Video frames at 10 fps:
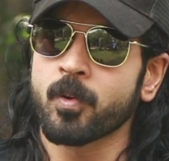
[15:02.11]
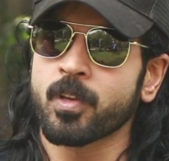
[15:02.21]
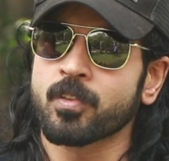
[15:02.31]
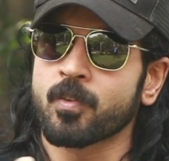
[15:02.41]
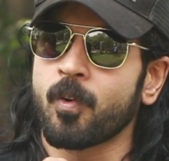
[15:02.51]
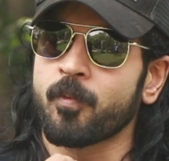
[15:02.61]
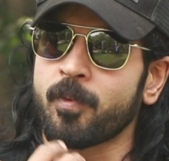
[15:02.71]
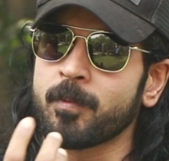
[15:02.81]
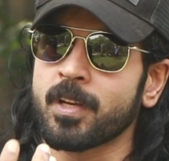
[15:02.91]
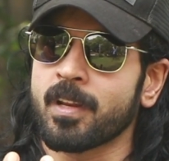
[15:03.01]
audience, not
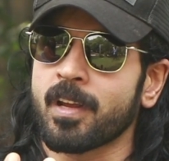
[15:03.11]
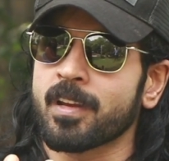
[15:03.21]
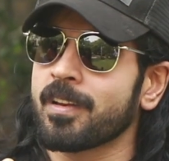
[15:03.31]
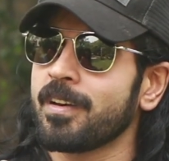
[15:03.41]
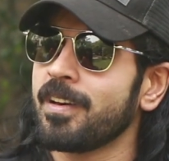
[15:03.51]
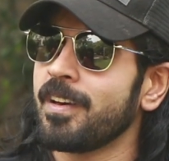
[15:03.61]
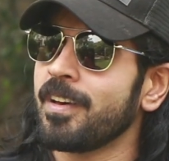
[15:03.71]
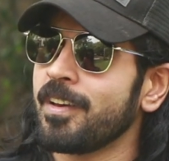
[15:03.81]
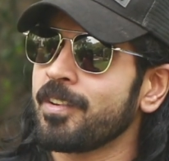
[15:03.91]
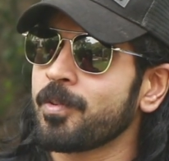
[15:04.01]
from the director.
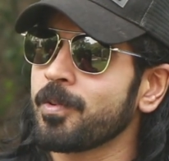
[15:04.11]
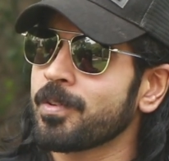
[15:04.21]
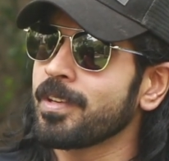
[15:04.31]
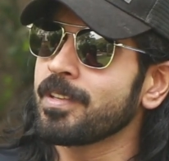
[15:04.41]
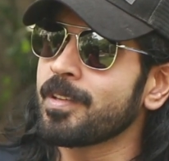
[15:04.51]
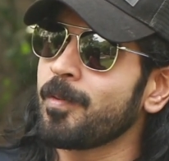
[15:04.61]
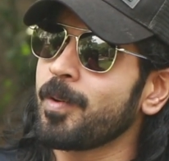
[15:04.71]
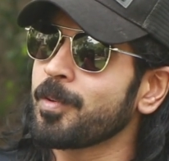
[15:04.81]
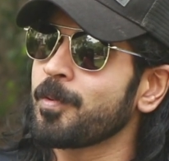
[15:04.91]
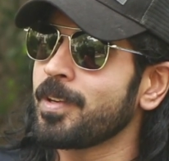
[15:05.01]
So she is the
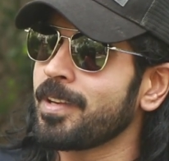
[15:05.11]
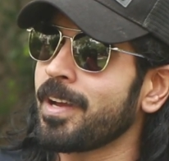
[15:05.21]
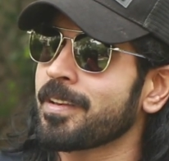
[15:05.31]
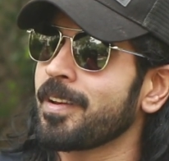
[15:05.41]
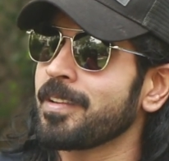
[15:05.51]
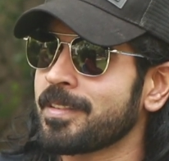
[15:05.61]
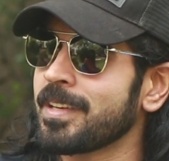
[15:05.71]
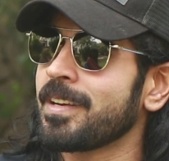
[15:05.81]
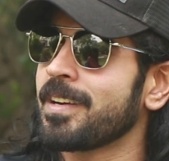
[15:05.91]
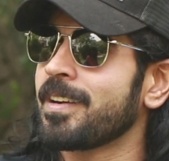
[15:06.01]
one who has actually
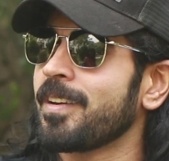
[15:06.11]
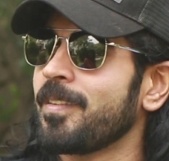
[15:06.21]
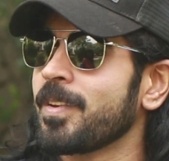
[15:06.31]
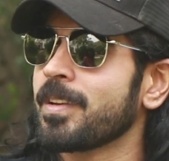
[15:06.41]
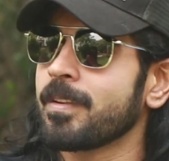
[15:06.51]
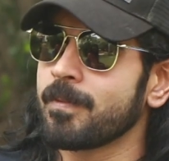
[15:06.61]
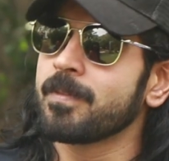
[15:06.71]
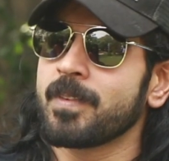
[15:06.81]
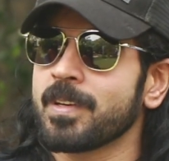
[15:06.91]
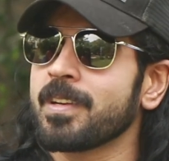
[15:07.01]
seen it. I mean,
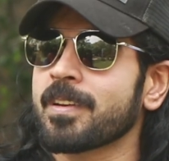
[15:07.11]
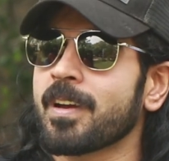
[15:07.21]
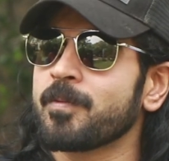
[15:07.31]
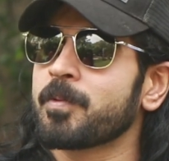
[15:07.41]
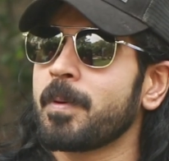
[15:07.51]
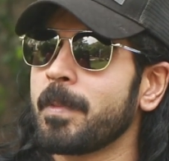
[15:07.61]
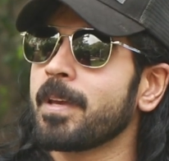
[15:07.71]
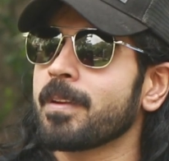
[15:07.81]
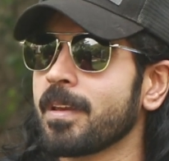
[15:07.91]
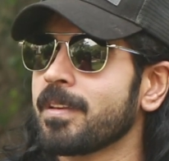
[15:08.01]
when it comes from
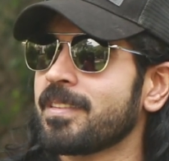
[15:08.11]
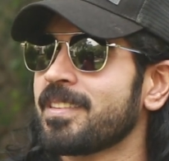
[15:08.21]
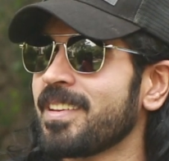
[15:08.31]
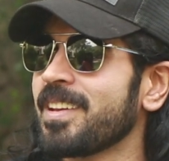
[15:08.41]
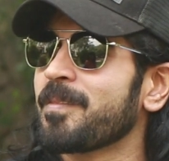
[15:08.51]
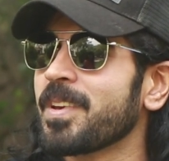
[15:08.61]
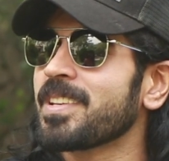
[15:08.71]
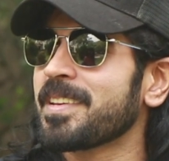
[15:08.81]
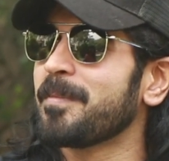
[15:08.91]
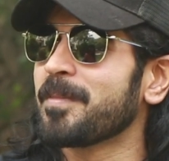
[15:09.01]
there, yes, it
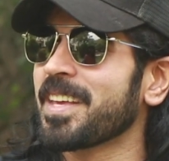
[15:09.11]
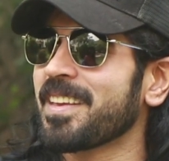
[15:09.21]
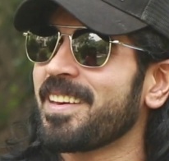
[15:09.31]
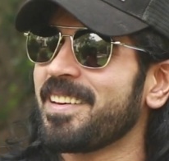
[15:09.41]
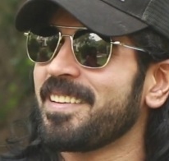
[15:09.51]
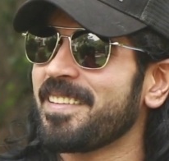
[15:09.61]
means something. Yeah.